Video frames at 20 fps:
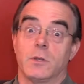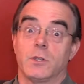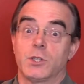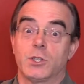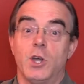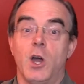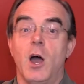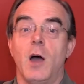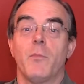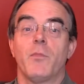
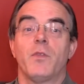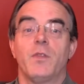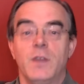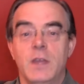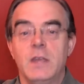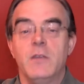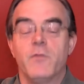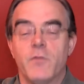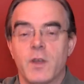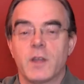stop,
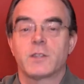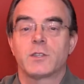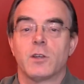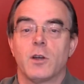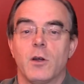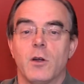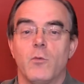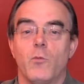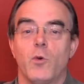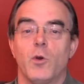thief, that's
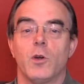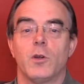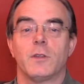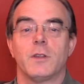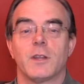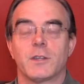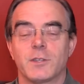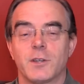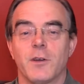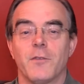our word,
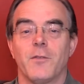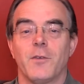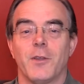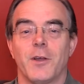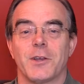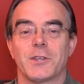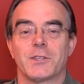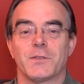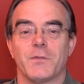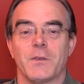that's our
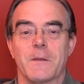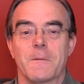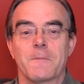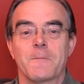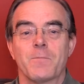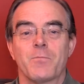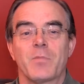philosophy.